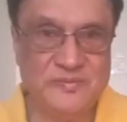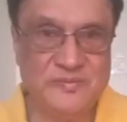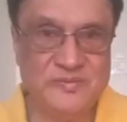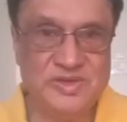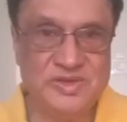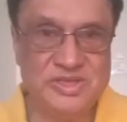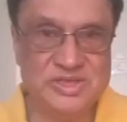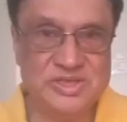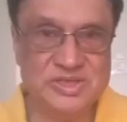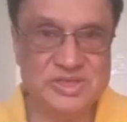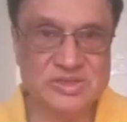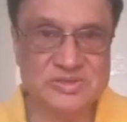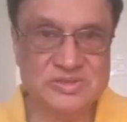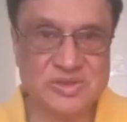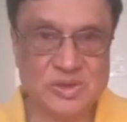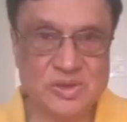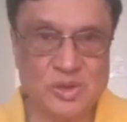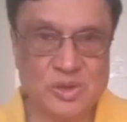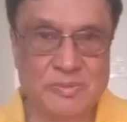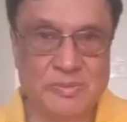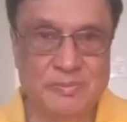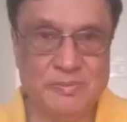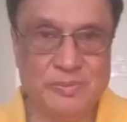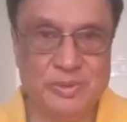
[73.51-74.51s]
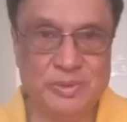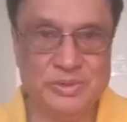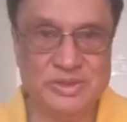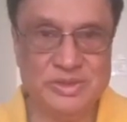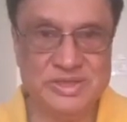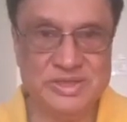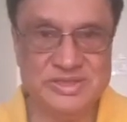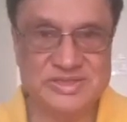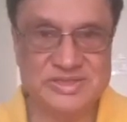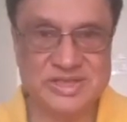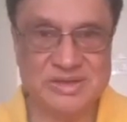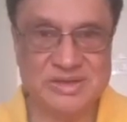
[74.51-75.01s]
features or
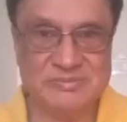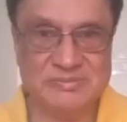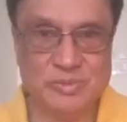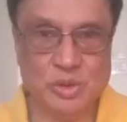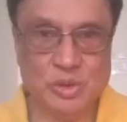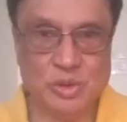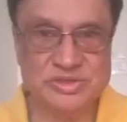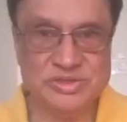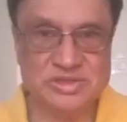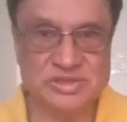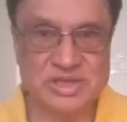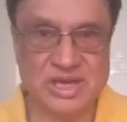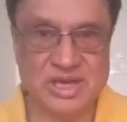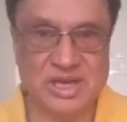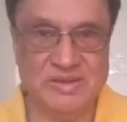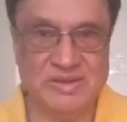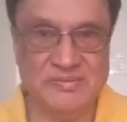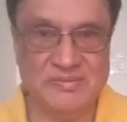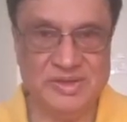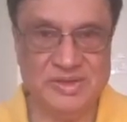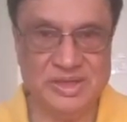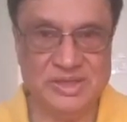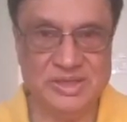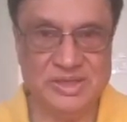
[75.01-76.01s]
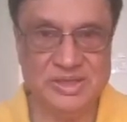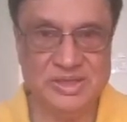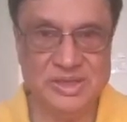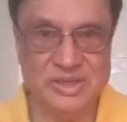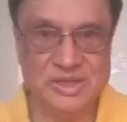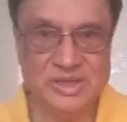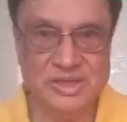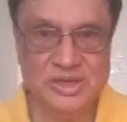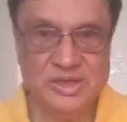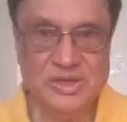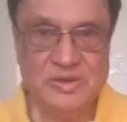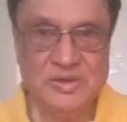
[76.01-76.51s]
components are most relevant
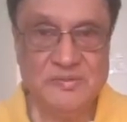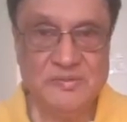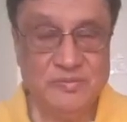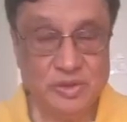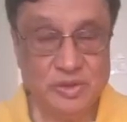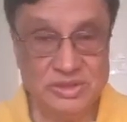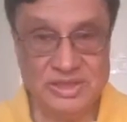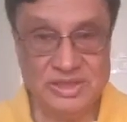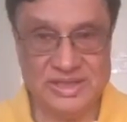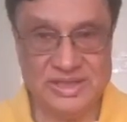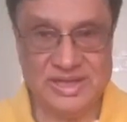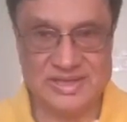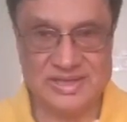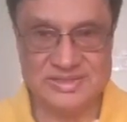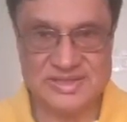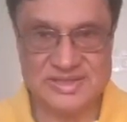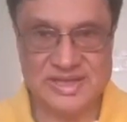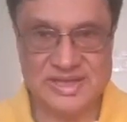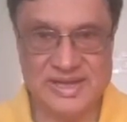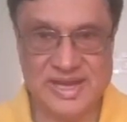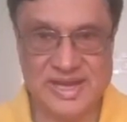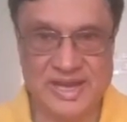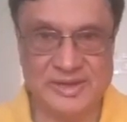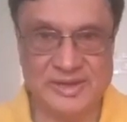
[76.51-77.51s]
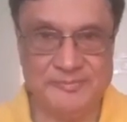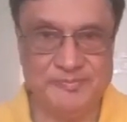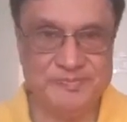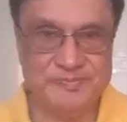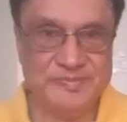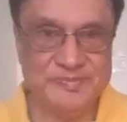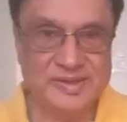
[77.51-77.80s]
for the task in hand.